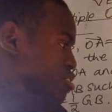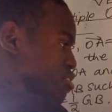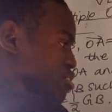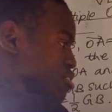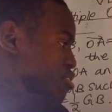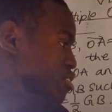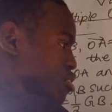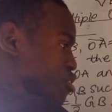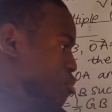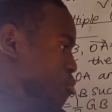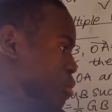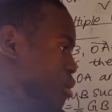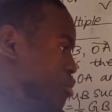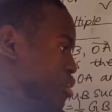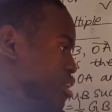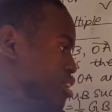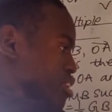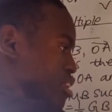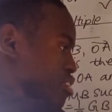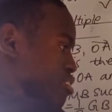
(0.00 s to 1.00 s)
since the
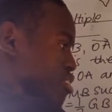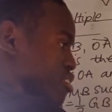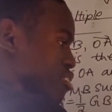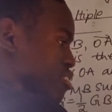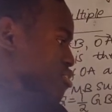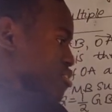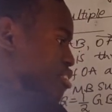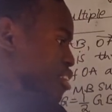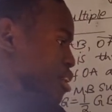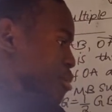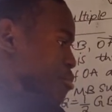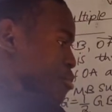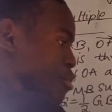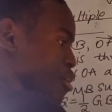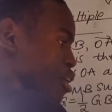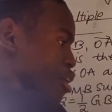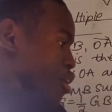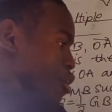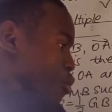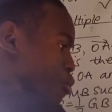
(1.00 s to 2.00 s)
numerators are the same,
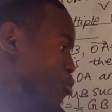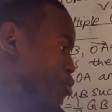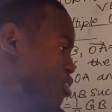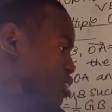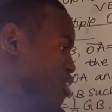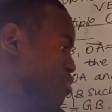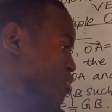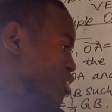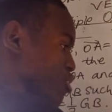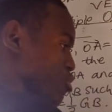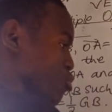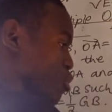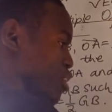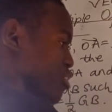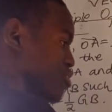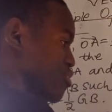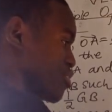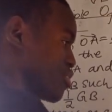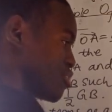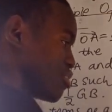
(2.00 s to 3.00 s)
will give us
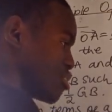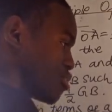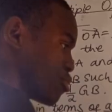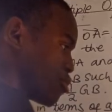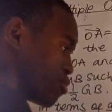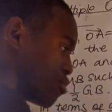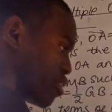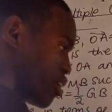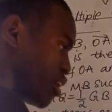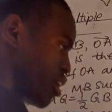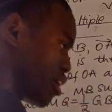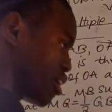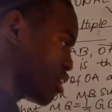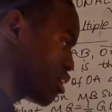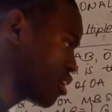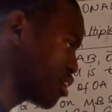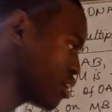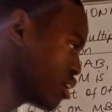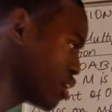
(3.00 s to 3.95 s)
1/60 of a.